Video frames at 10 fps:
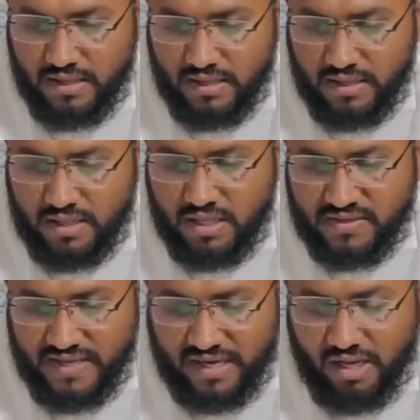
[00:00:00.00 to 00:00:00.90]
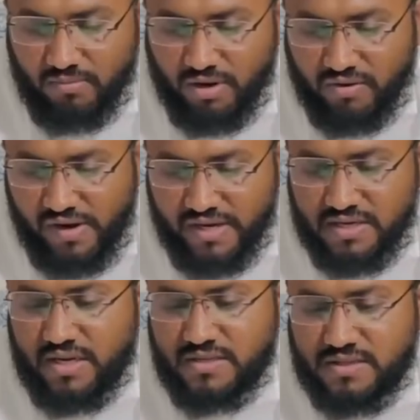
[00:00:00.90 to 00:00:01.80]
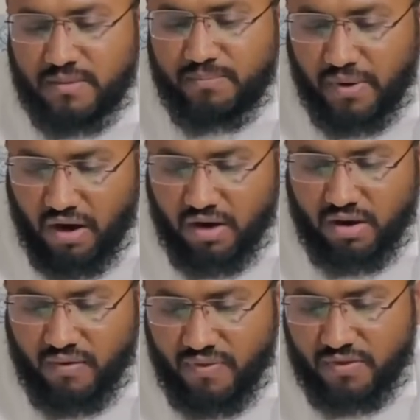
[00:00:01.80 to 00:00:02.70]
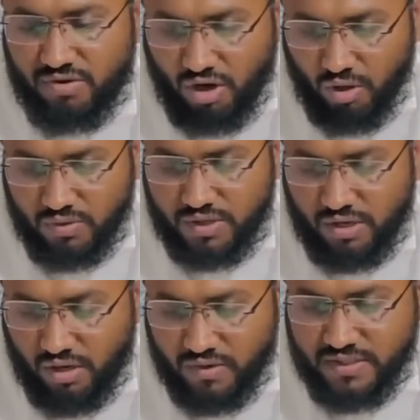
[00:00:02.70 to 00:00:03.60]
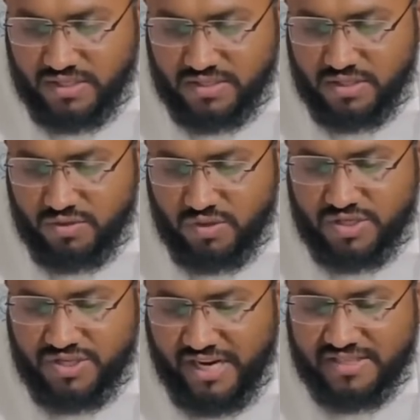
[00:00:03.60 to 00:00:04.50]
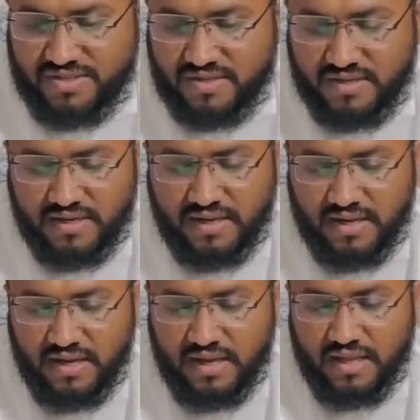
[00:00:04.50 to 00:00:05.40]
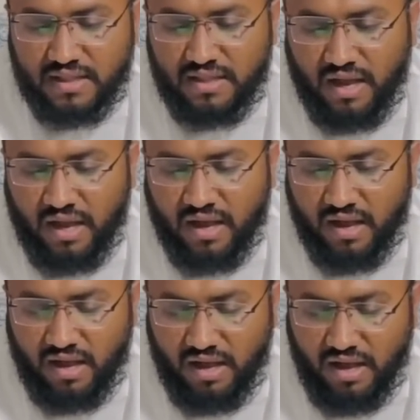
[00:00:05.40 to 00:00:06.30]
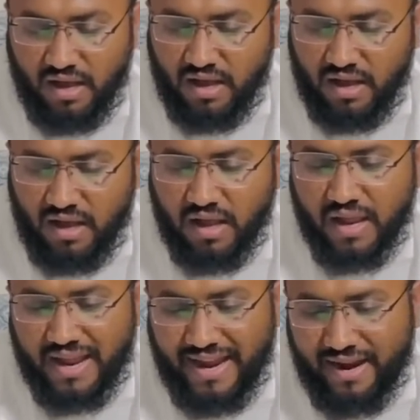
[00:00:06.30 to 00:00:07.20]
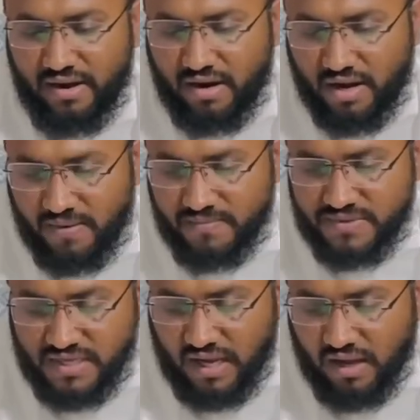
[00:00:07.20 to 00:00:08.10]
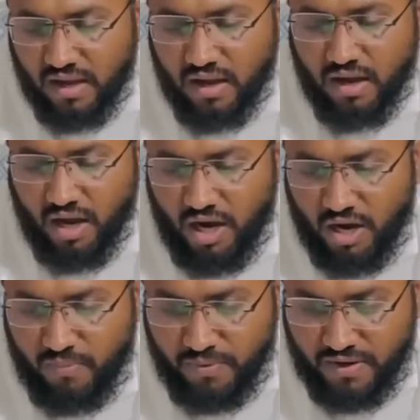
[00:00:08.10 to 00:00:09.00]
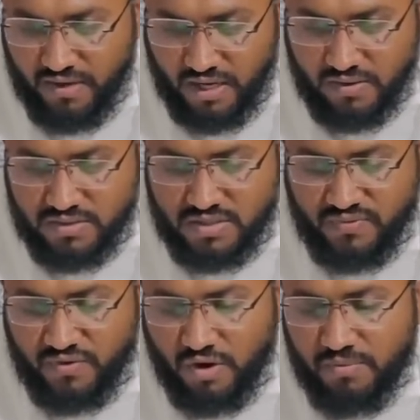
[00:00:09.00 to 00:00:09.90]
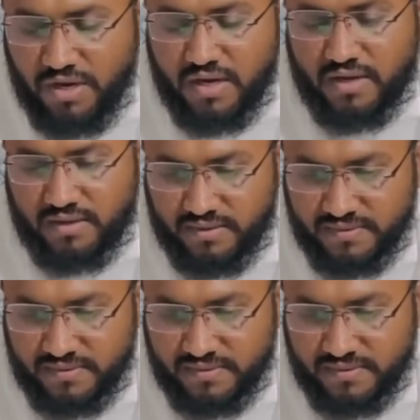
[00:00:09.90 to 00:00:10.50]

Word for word: The second makhraj is the part of the throat closest to the chest. The ha and hamza are pronounced from here.